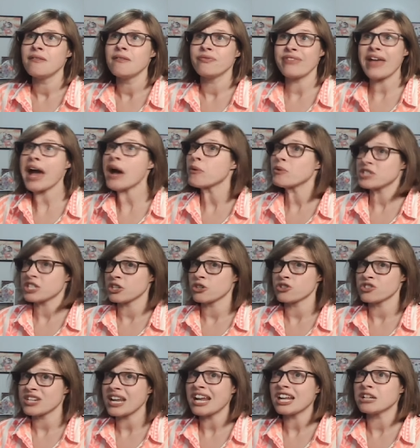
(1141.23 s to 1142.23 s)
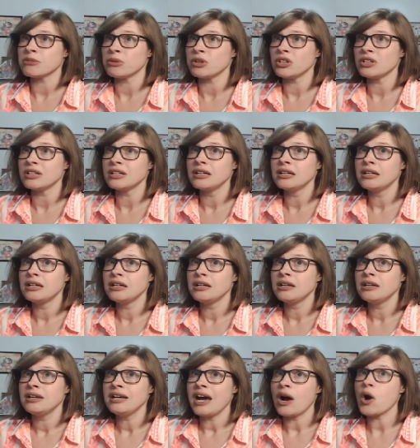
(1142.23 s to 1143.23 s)
That was understandable.
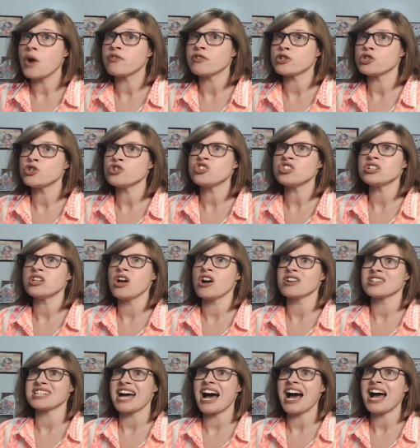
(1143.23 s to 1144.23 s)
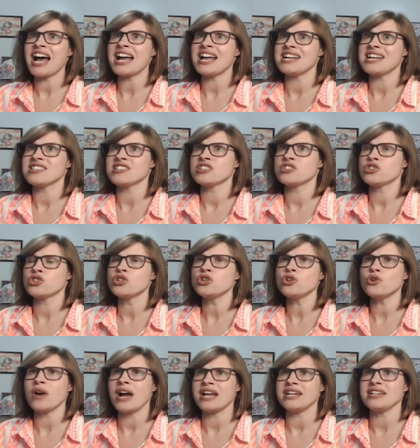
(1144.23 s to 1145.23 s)
However, Long's eyes,
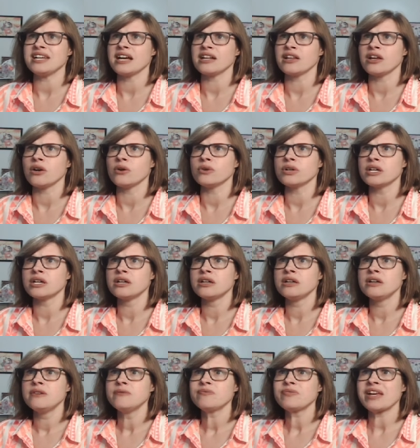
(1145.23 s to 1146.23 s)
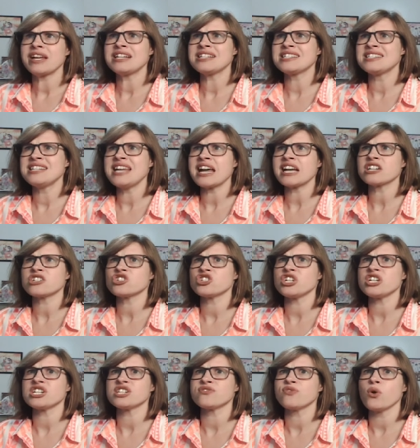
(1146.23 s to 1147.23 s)
too, had yellowed, and his neck,
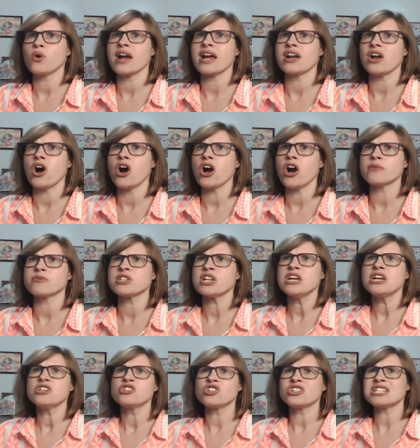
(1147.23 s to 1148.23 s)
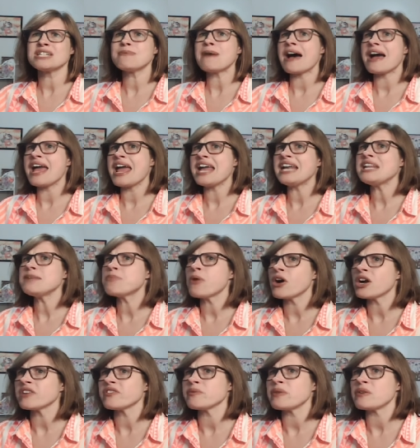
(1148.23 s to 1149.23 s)
cheeks, forehead, arms, just about any
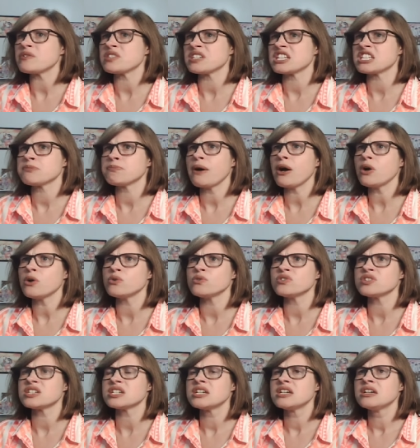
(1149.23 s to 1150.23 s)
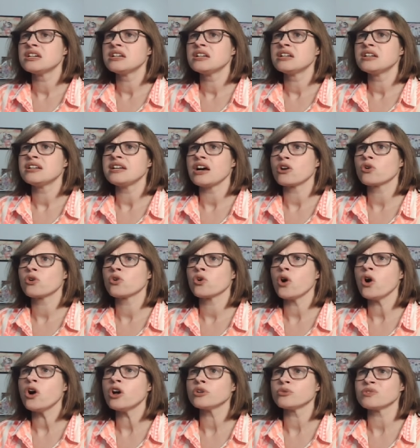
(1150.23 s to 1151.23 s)
part of him that was exposed, now
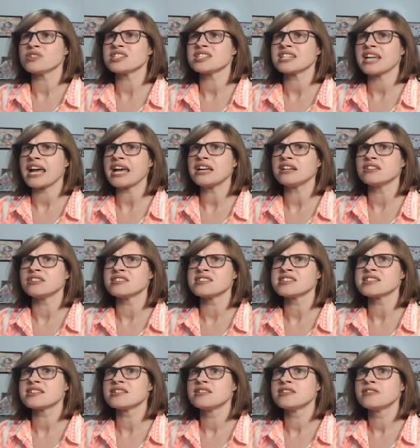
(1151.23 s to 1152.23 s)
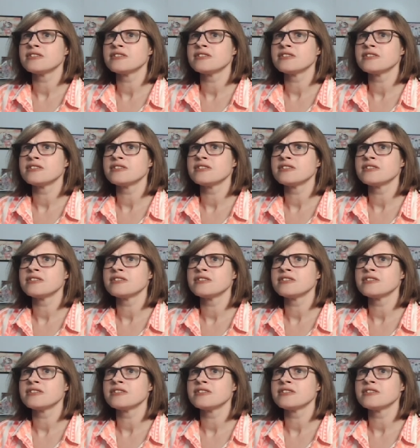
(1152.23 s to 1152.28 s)
crawled with scales.